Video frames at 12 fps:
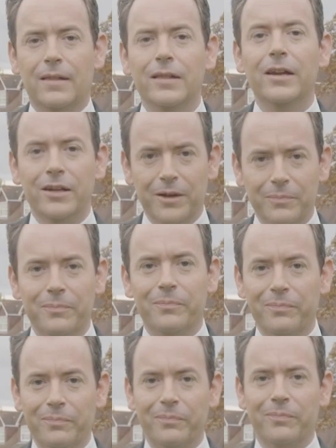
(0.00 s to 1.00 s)
Lydia.
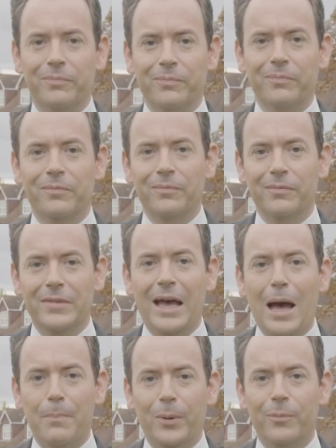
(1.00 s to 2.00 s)

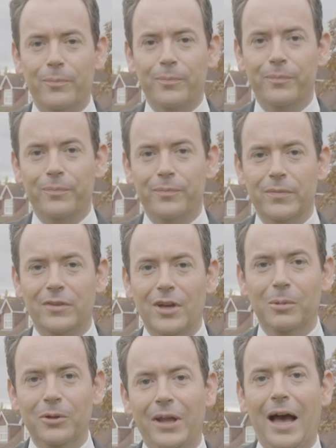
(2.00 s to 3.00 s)
Nap.
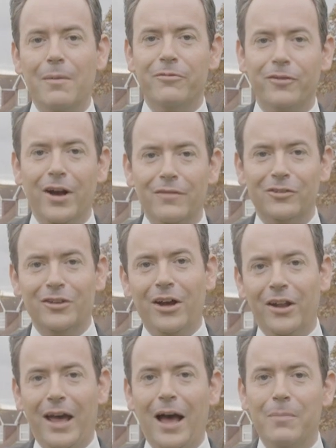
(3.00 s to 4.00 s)
Double nap.
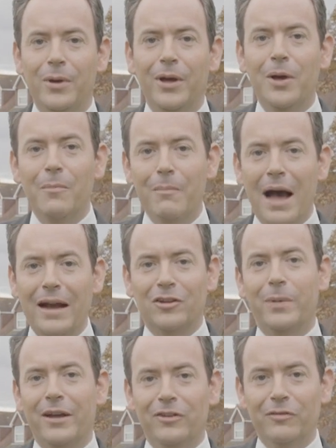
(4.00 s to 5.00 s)
Five-star nap. Max
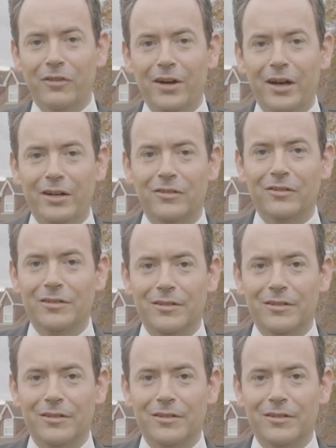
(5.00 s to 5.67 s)
bet advised.